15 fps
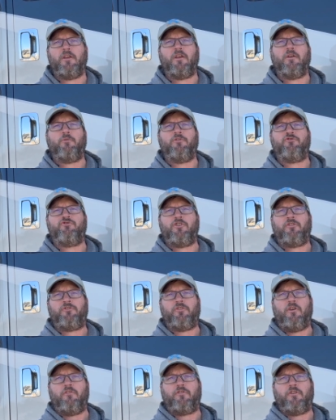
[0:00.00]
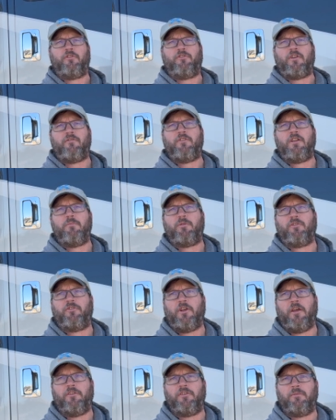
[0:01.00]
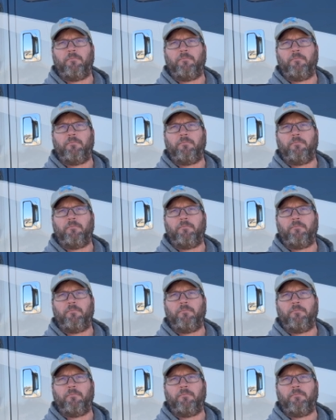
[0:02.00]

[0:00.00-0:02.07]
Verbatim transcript: it was just over 70%.